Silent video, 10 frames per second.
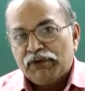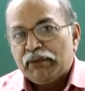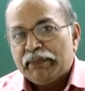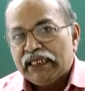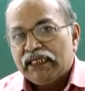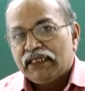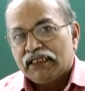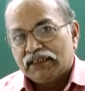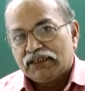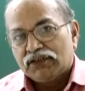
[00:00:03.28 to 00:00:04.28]
we will
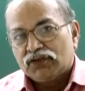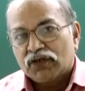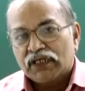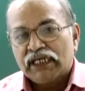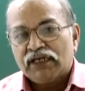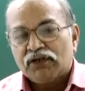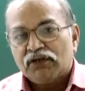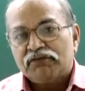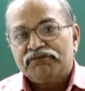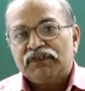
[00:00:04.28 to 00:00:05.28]
be talking
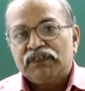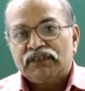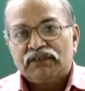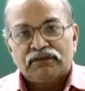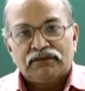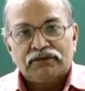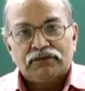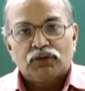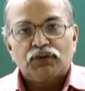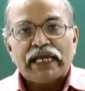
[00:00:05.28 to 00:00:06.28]
of uh,
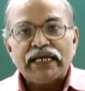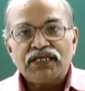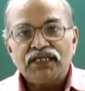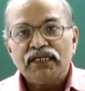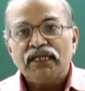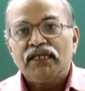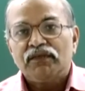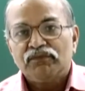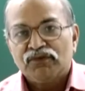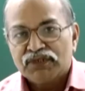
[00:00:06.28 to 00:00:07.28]

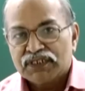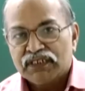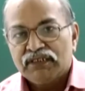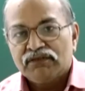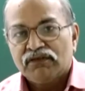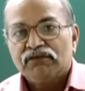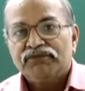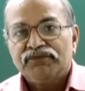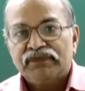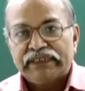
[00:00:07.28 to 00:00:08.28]
rotational motion
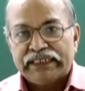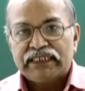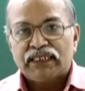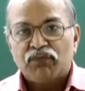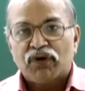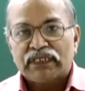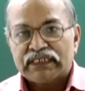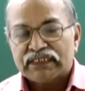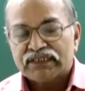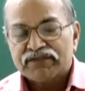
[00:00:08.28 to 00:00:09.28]
of rigid
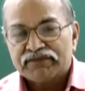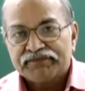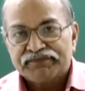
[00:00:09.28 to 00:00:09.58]
bodies.